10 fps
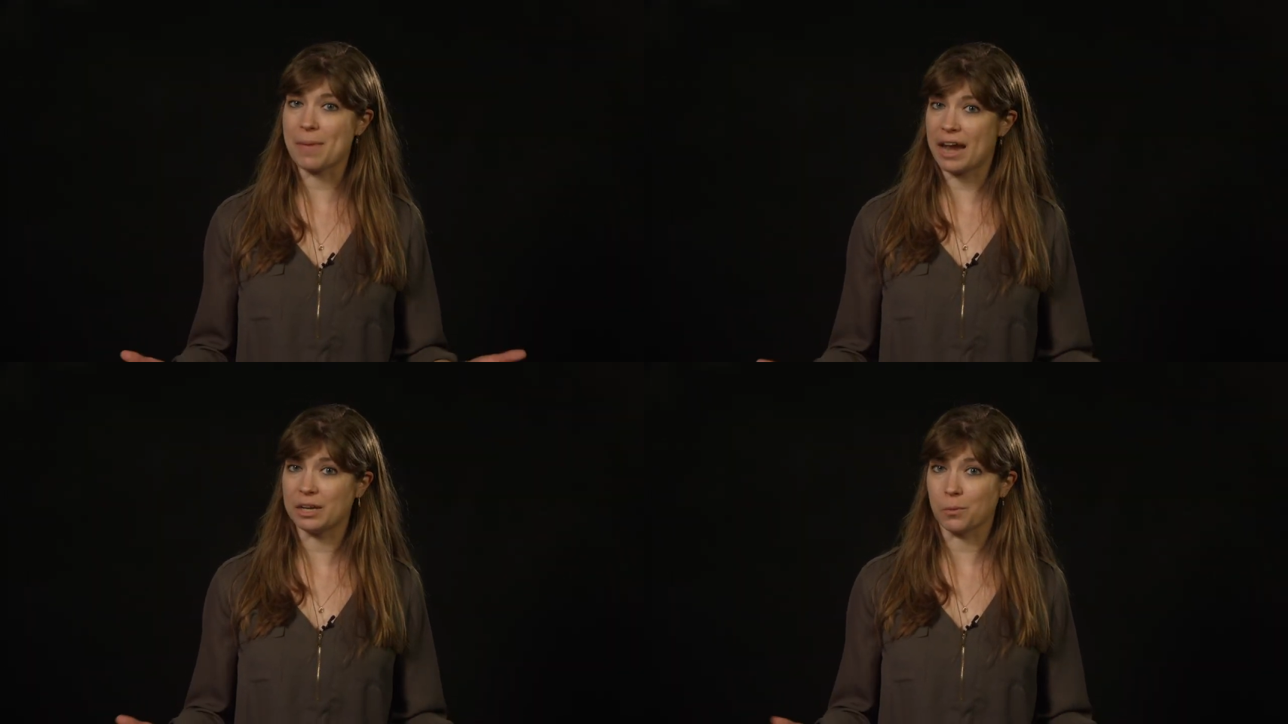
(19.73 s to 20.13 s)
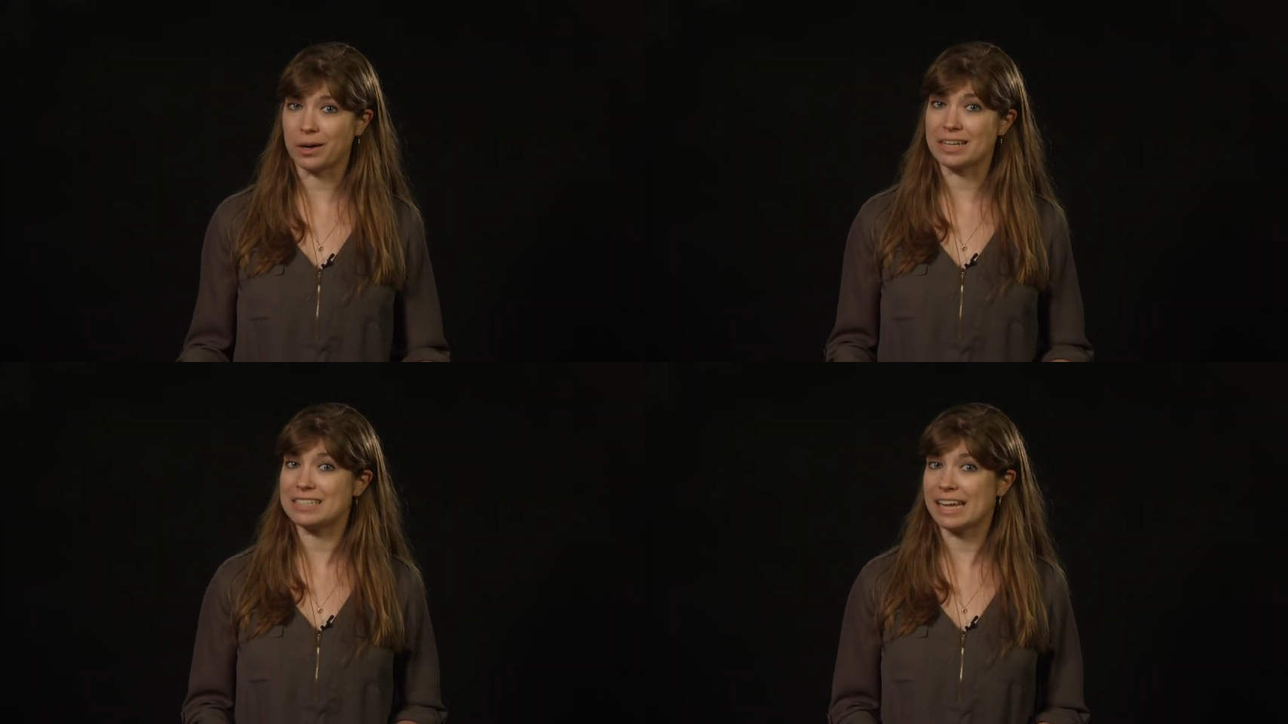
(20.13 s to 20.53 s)
anyone
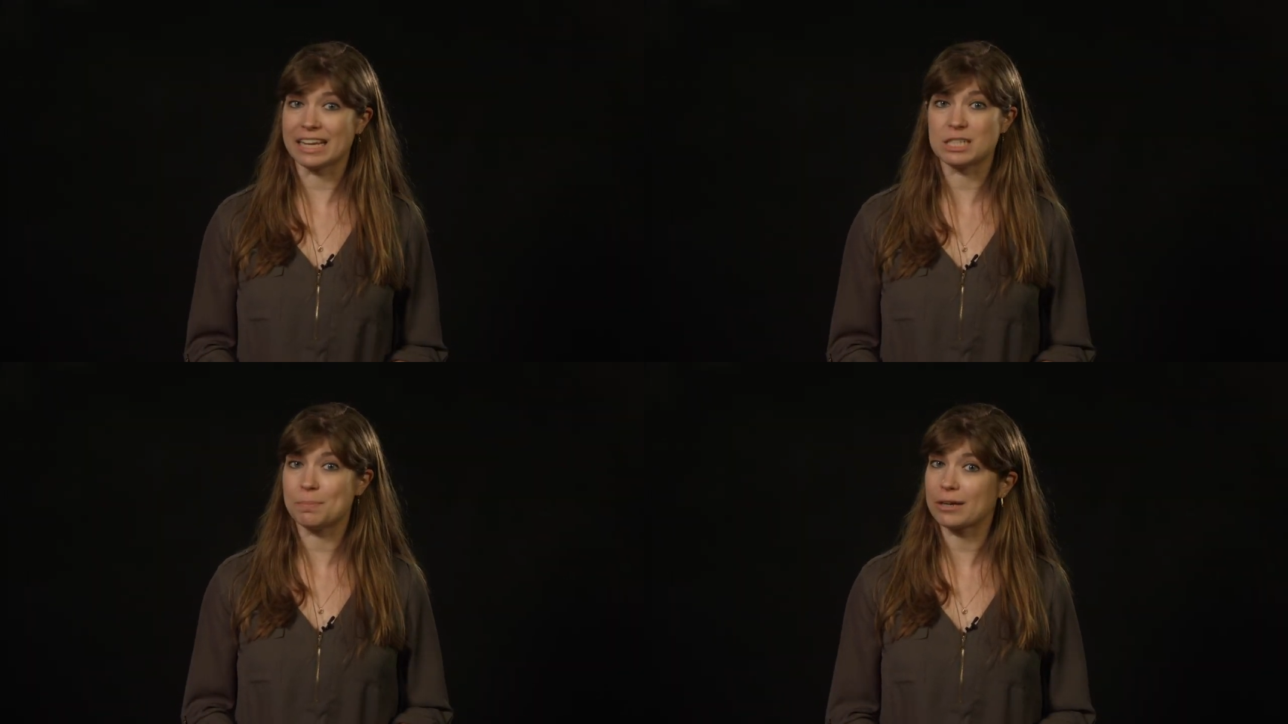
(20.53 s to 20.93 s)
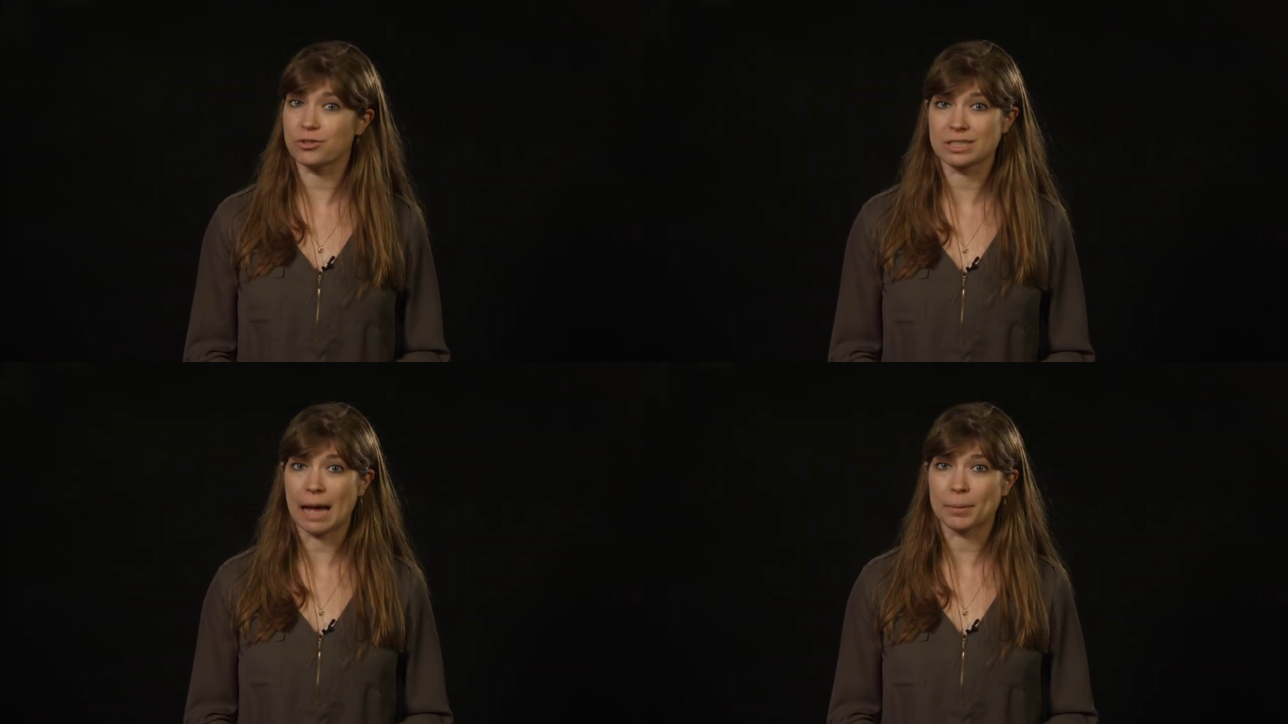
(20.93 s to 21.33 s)
has taken
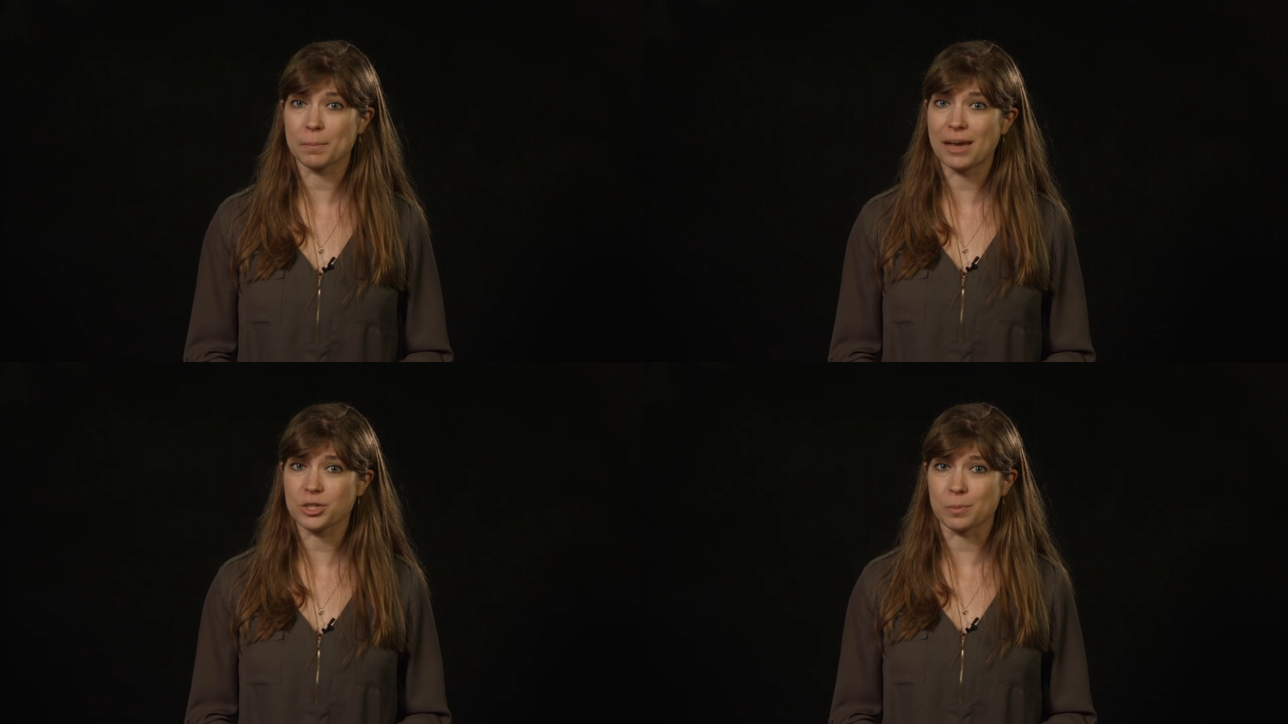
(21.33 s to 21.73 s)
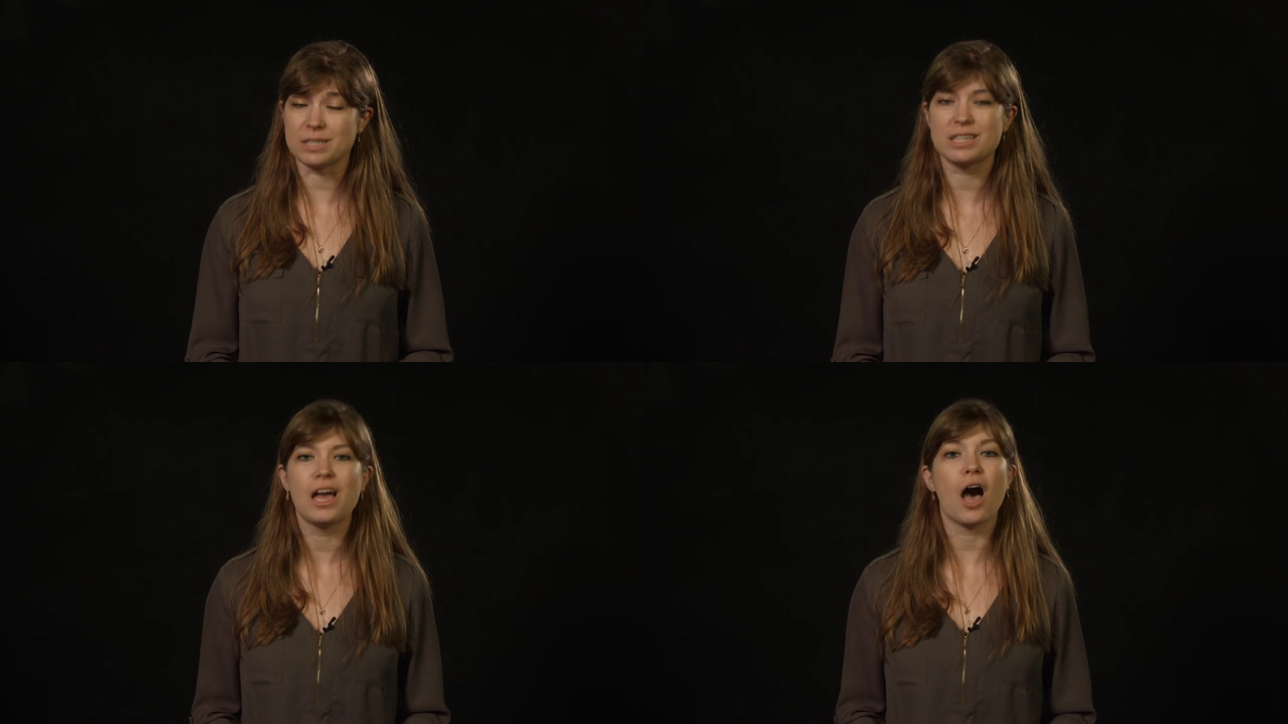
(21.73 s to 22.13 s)
spectroscopic measurements